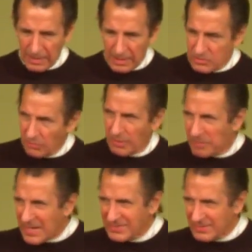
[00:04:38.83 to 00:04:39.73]
So the
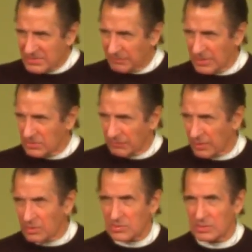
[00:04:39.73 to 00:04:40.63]
basis of this
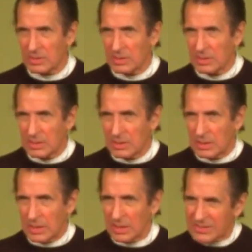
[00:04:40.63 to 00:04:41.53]
verse
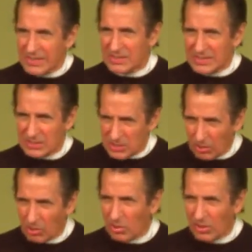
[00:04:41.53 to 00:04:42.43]
is its
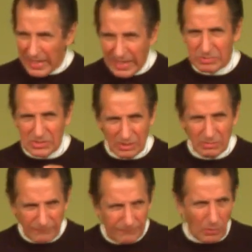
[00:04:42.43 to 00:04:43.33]
total
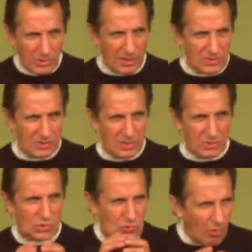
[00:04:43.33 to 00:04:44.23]
absolute focus,
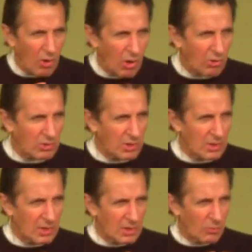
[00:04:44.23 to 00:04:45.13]
strong,
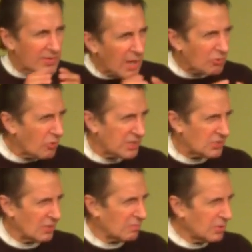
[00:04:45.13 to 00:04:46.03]
without
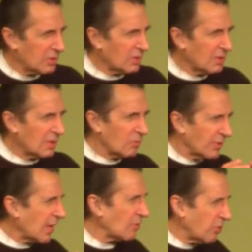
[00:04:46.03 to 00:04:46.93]
questionable,
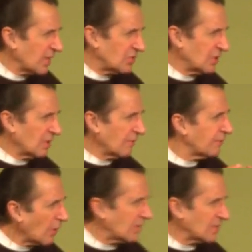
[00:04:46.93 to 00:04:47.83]
without question
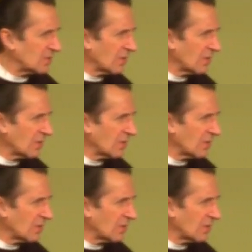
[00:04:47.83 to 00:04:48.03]
focus